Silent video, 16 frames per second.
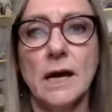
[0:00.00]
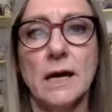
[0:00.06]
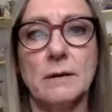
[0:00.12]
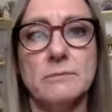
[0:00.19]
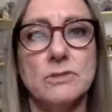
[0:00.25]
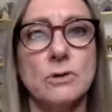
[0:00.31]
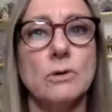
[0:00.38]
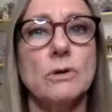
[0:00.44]

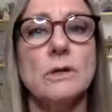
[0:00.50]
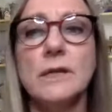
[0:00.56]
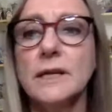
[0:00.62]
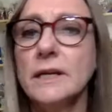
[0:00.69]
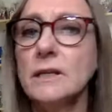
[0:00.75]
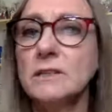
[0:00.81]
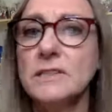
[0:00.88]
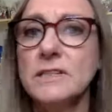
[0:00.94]
So
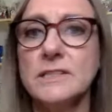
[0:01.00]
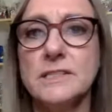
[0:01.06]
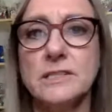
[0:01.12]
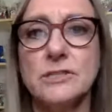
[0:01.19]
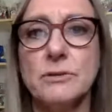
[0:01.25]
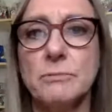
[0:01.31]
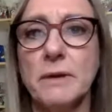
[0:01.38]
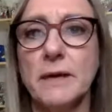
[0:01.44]
clinical
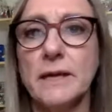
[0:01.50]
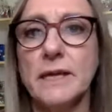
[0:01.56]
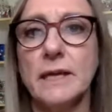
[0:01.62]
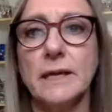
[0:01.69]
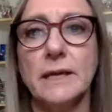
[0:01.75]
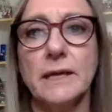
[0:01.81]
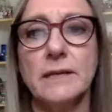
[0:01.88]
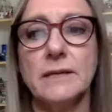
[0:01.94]

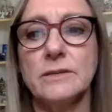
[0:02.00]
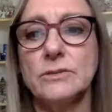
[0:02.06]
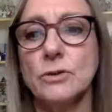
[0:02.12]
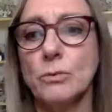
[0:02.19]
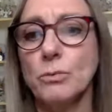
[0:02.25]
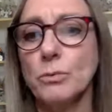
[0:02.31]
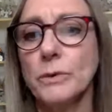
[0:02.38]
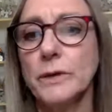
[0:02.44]
decision-making is
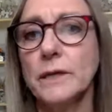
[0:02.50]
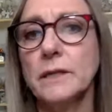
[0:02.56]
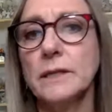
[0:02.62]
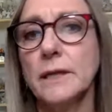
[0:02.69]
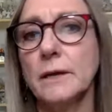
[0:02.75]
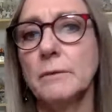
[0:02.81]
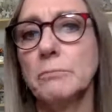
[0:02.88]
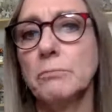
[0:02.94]
a
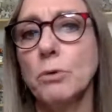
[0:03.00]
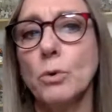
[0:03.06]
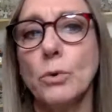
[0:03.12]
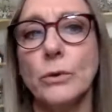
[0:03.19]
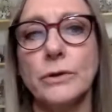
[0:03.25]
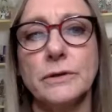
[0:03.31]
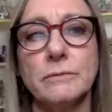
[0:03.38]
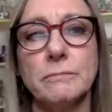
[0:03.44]
really
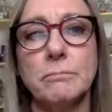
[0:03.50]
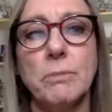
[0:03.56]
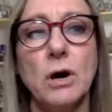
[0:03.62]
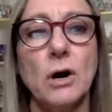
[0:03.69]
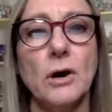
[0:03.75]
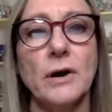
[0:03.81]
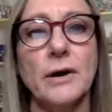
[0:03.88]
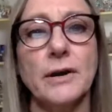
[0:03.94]
important
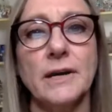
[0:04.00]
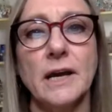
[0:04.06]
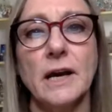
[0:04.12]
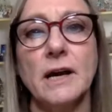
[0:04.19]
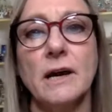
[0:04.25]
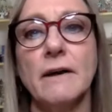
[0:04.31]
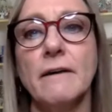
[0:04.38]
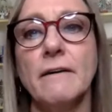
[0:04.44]
part
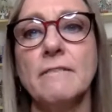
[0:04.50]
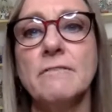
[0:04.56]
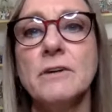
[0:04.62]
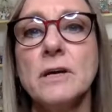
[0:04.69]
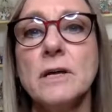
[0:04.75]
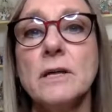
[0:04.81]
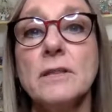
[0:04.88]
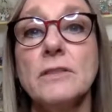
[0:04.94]
of
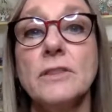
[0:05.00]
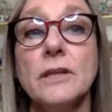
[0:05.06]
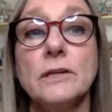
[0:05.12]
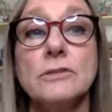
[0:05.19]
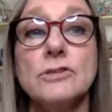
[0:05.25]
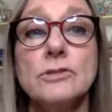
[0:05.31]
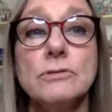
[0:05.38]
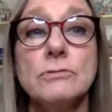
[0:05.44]

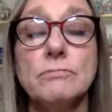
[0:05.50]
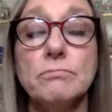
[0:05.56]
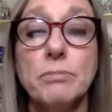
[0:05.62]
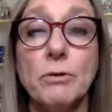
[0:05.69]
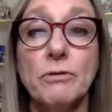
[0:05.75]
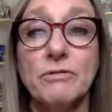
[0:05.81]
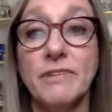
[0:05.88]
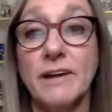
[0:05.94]
the
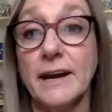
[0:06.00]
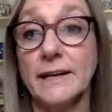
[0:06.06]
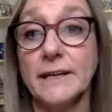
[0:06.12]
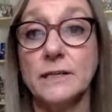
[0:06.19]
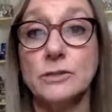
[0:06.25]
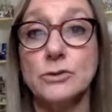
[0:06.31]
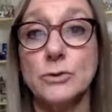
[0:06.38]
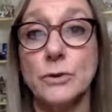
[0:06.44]

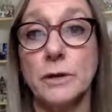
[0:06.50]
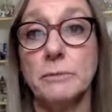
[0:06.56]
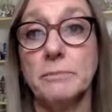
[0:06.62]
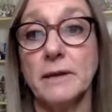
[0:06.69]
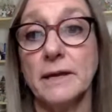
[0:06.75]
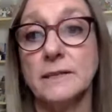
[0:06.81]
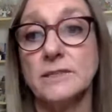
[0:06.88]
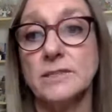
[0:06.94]
providing
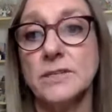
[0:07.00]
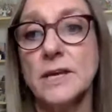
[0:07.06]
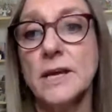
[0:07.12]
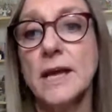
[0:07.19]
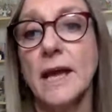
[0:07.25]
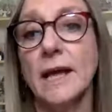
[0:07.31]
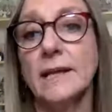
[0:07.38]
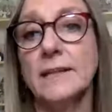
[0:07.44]
treatment.
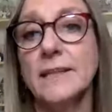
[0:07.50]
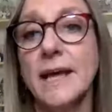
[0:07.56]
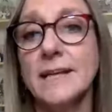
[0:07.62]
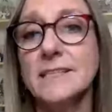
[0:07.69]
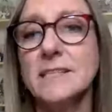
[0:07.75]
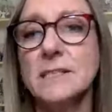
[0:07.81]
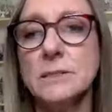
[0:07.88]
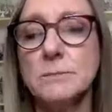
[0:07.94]
And
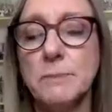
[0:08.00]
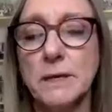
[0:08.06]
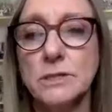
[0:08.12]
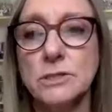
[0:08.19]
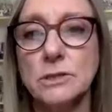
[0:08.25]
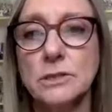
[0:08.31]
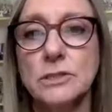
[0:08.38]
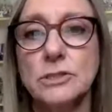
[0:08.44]
that's
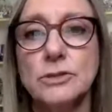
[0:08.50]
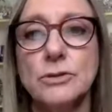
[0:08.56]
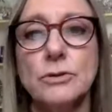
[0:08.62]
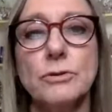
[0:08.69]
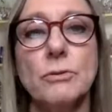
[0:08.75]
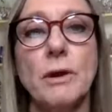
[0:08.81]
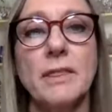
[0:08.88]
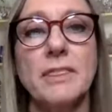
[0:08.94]
especially
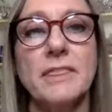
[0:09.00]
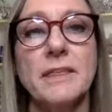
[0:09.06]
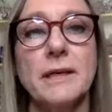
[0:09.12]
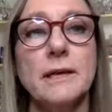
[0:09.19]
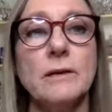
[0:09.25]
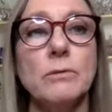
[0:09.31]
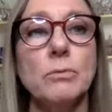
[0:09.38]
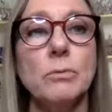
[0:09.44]
true, I
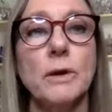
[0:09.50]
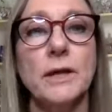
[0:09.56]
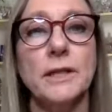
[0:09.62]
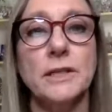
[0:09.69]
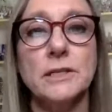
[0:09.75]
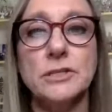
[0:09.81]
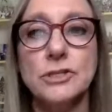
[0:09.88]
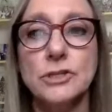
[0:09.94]
think,
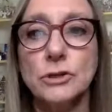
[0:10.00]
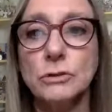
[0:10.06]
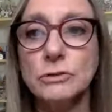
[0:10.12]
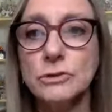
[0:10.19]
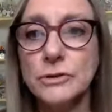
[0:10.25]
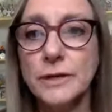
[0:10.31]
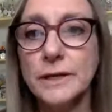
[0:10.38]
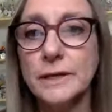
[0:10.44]
with
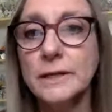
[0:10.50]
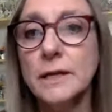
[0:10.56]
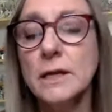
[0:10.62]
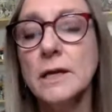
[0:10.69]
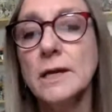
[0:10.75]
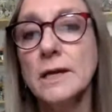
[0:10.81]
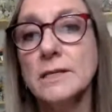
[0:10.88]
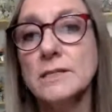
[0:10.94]
children
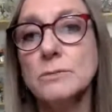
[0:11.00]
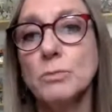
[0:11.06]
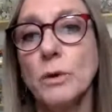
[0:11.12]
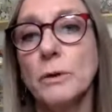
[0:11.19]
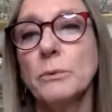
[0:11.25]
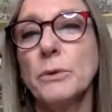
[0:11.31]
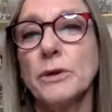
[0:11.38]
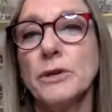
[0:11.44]

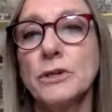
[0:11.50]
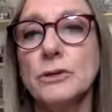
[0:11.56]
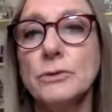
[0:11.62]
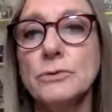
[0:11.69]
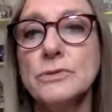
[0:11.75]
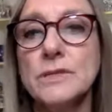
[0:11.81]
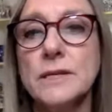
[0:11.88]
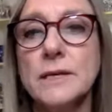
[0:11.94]
when we're
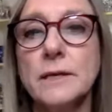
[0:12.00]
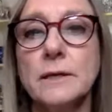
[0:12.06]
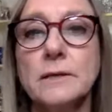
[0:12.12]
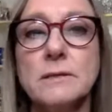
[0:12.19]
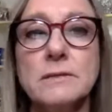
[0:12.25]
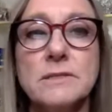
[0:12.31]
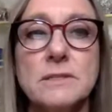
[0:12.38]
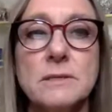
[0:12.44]

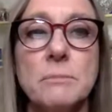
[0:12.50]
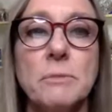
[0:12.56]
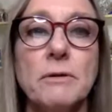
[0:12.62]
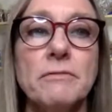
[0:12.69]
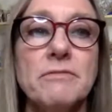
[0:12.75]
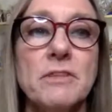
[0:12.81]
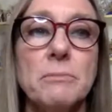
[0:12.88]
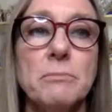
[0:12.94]
using some
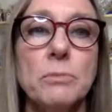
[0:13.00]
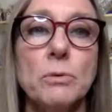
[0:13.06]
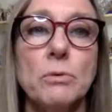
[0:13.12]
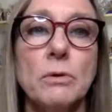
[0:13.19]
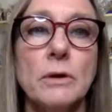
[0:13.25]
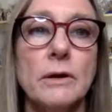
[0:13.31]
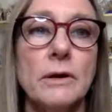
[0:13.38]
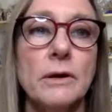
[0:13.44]
of the
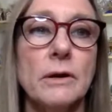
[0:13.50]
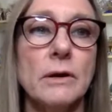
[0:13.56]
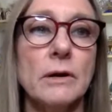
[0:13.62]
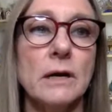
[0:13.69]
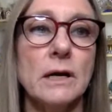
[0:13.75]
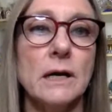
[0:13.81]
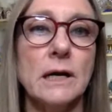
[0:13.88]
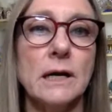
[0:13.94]
more
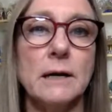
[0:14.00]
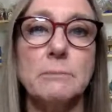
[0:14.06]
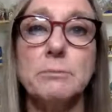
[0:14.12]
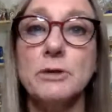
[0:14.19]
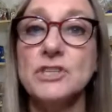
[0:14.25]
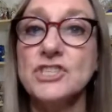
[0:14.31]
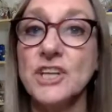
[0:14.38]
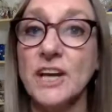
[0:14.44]

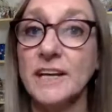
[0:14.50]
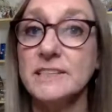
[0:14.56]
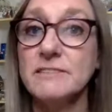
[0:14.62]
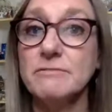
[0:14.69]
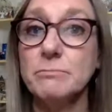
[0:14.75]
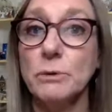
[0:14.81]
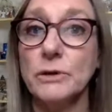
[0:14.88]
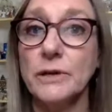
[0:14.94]

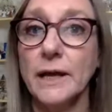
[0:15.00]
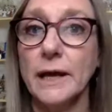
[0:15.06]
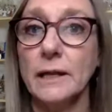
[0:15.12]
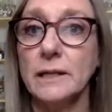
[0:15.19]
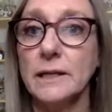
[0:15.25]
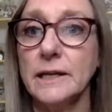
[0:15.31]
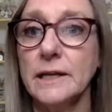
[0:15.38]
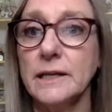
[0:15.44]
projective
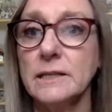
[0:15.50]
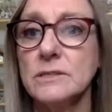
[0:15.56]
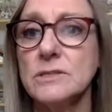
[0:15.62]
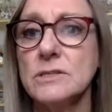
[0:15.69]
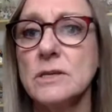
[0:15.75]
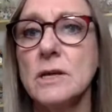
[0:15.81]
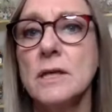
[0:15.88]
modalities